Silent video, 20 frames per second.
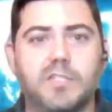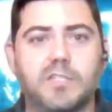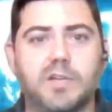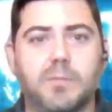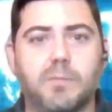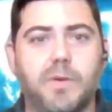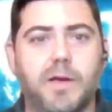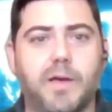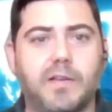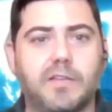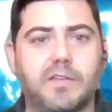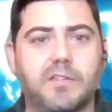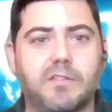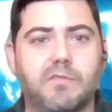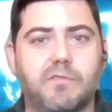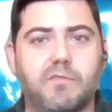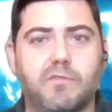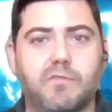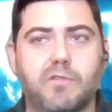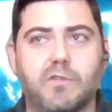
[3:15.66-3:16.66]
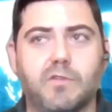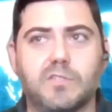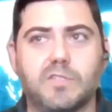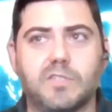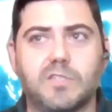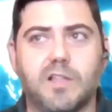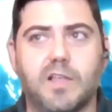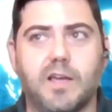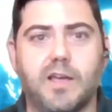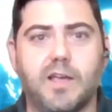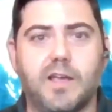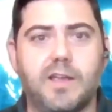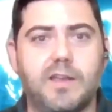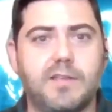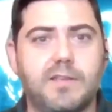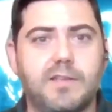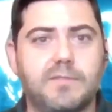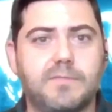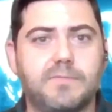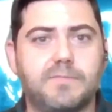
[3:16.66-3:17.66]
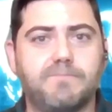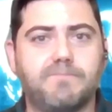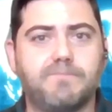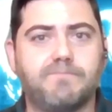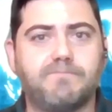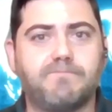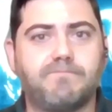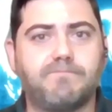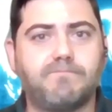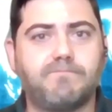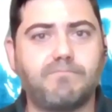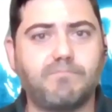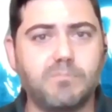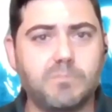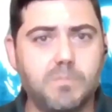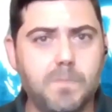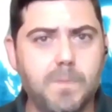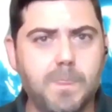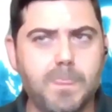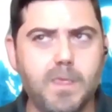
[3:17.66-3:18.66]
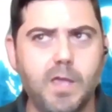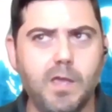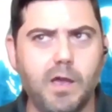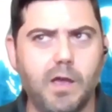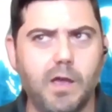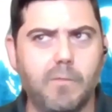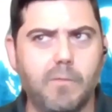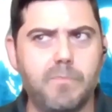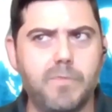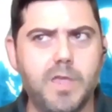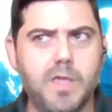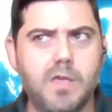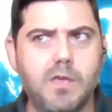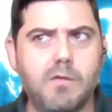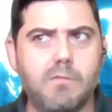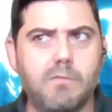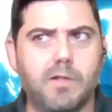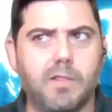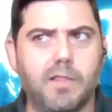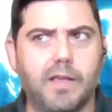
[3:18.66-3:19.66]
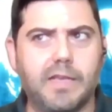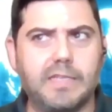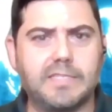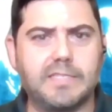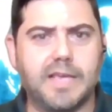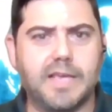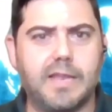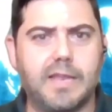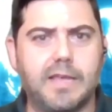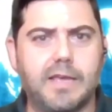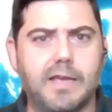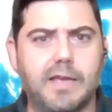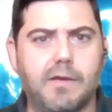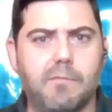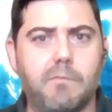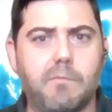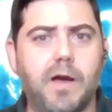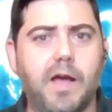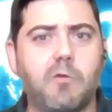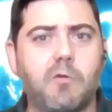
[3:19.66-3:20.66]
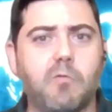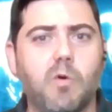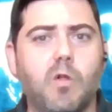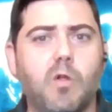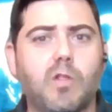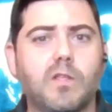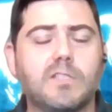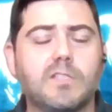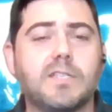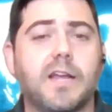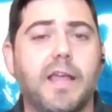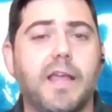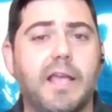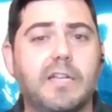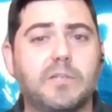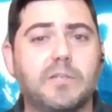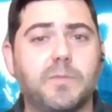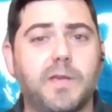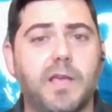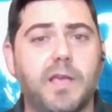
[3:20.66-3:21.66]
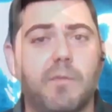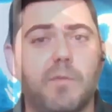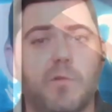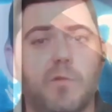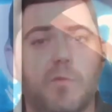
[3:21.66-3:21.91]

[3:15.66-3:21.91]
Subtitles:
to jump back to the first slide. But like I said, my role inside of HP, I've